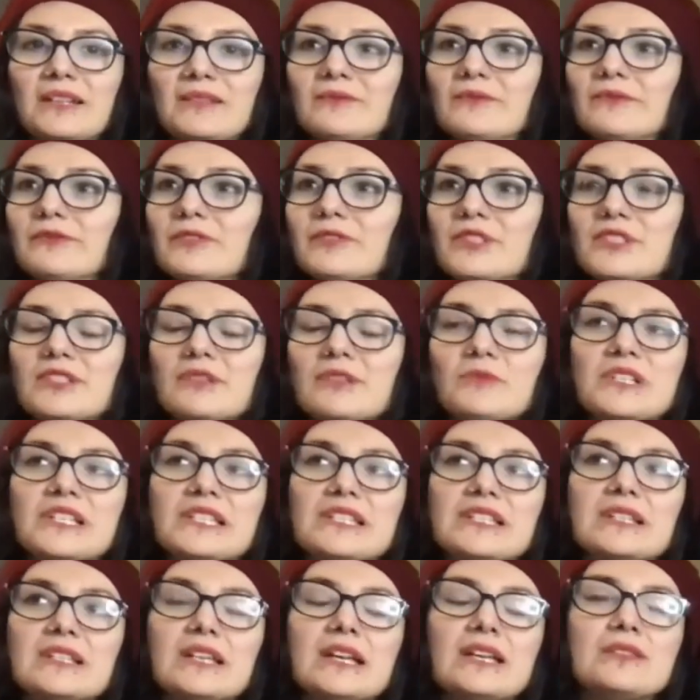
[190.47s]
For some
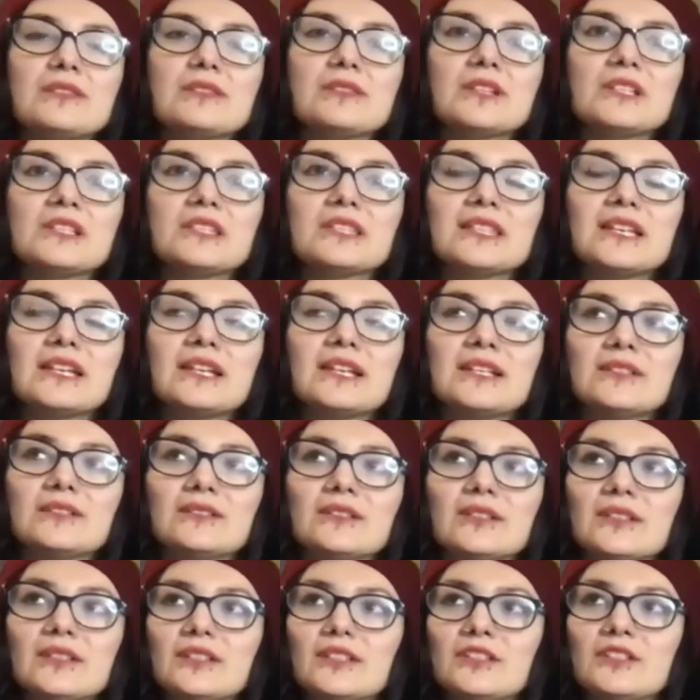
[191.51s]
reason I thought that
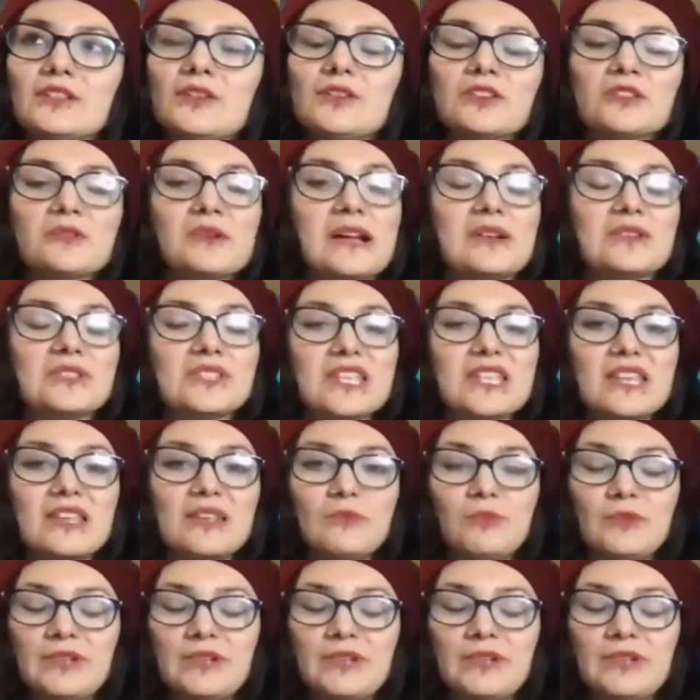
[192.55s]
Yoderowski